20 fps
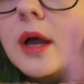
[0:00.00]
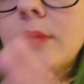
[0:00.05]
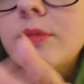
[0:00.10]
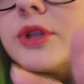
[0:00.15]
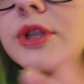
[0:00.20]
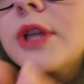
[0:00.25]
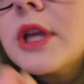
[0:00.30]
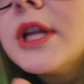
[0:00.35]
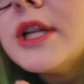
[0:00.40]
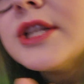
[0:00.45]
I'm
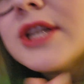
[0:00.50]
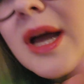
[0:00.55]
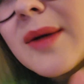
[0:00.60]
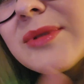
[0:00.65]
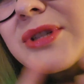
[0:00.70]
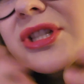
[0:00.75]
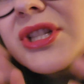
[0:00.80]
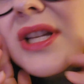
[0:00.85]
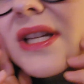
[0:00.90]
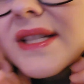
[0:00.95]
just gonna, I'm
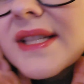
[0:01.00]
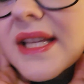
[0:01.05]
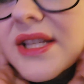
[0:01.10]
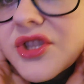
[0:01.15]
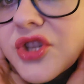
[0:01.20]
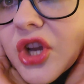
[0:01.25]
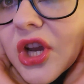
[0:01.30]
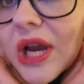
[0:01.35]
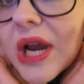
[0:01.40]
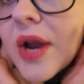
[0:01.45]
just gonna
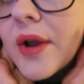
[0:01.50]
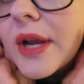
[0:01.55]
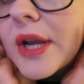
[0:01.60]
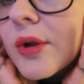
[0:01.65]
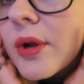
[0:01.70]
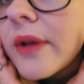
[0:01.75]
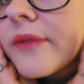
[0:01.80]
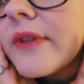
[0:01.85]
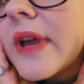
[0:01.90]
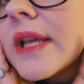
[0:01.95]
test your
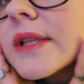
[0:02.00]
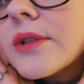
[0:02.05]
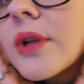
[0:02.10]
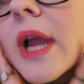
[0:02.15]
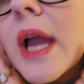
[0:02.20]
hearing real fast.